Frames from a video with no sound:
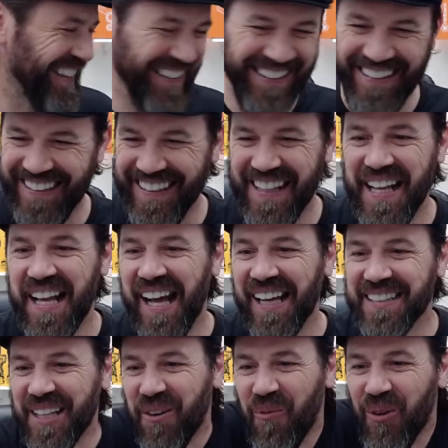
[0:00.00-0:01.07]
I
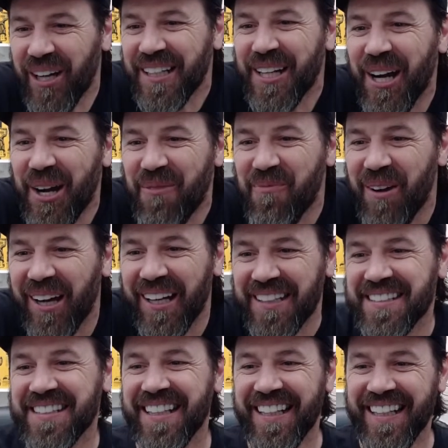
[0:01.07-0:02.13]
was like, you "What hard
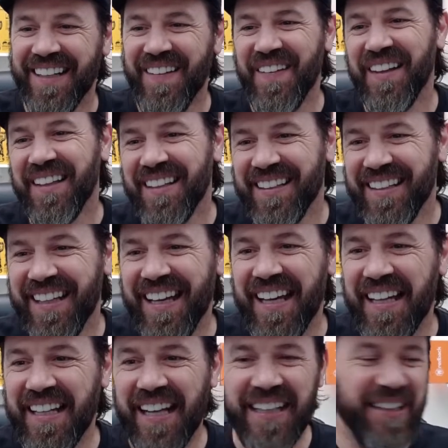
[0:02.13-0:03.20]
box?"
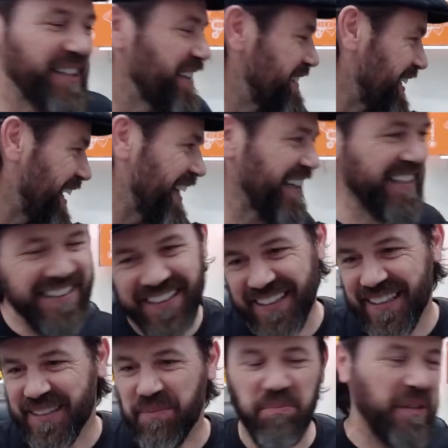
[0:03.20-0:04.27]
Yeah, and I looked at it,
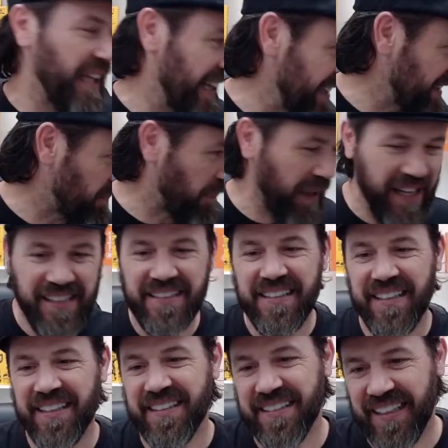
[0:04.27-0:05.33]
looked, but I looked past
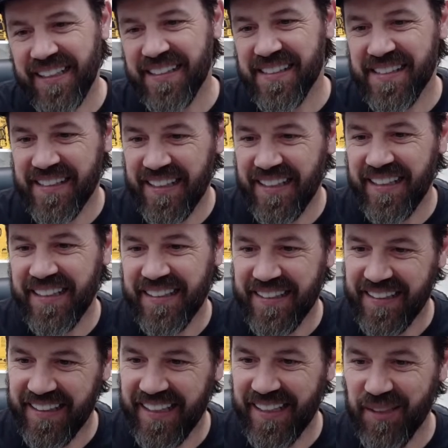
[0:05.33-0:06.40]
it because I didn't see it.
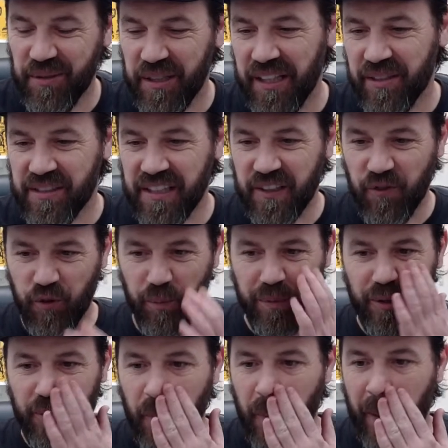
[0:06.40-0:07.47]
Anyway, I was looking for blue and